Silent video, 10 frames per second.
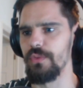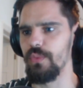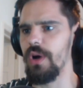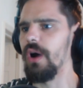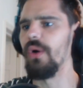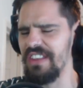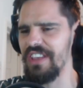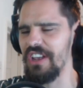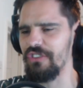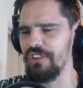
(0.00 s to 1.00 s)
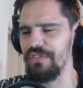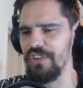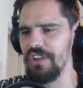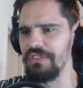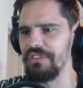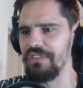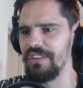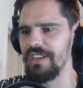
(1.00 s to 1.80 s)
Whoa, it said Corinthians.